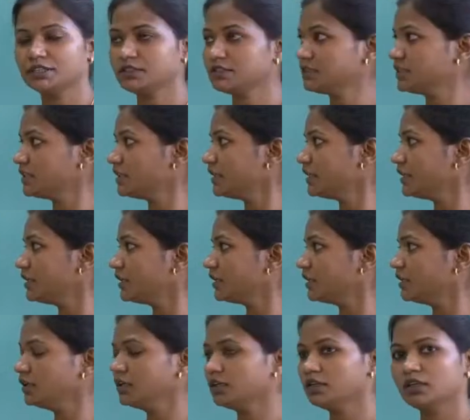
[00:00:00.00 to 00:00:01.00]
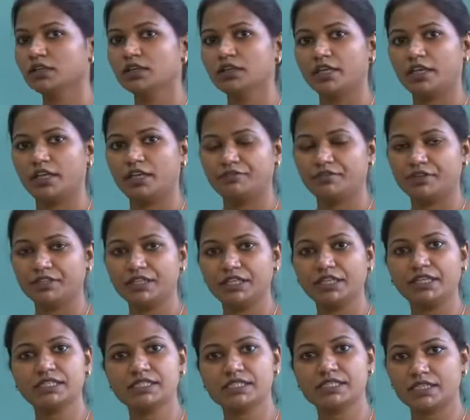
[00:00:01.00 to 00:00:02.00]
till here
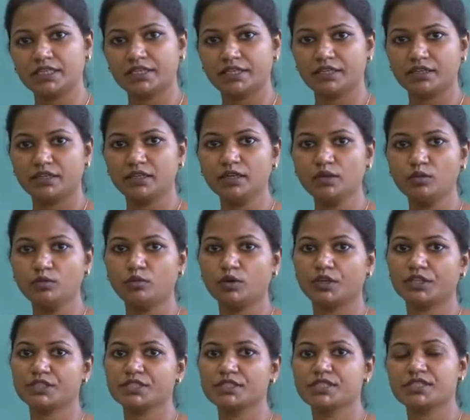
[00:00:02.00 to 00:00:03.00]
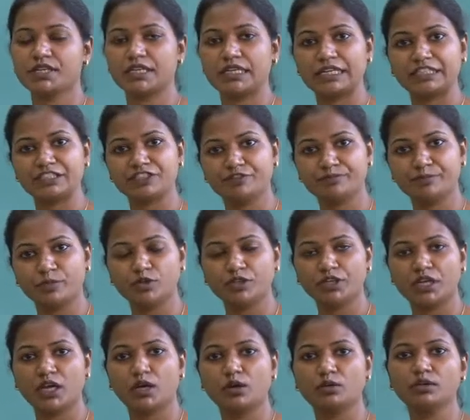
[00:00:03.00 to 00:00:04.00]
everything is clear what is relative
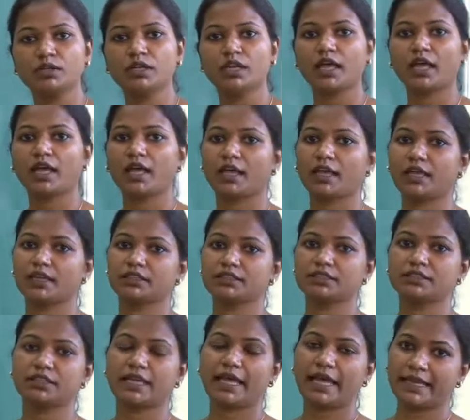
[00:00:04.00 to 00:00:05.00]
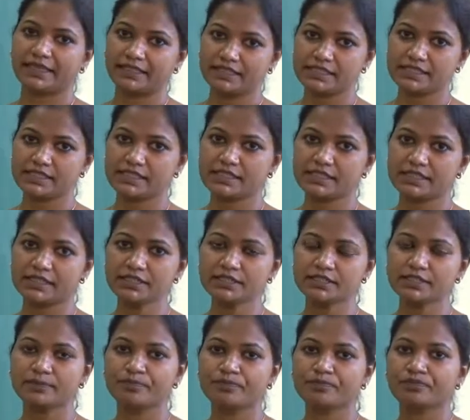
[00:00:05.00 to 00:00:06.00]
pronoun and antecedent.
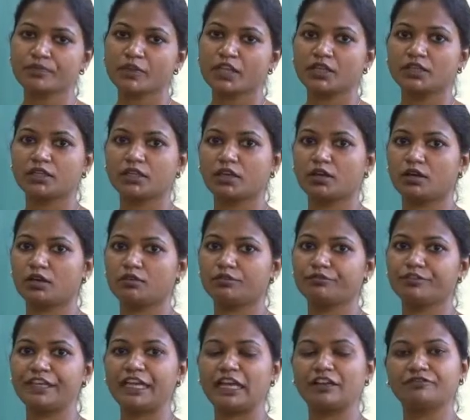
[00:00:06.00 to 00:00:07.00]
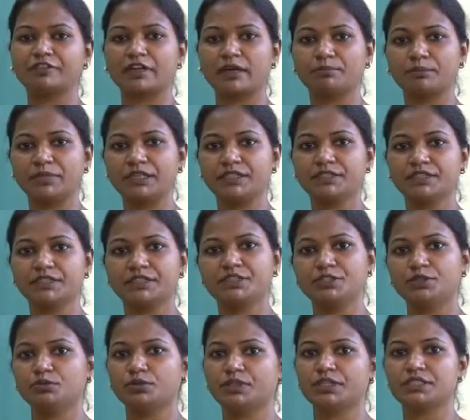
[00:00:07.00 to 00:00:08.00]
Now we have completed
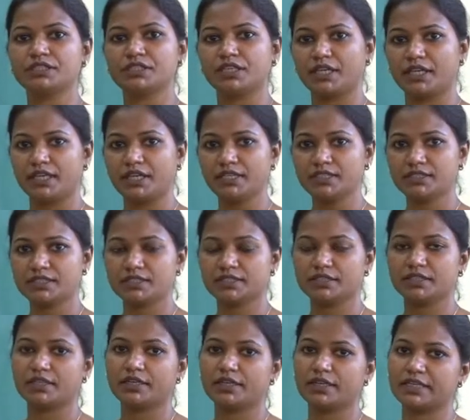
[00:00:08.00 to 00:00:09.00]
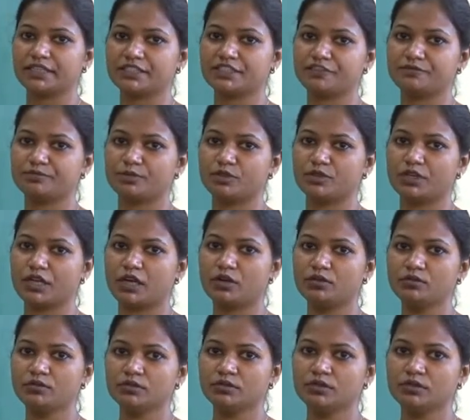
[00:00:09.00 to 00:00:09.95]
unit 8, the relative pronoun.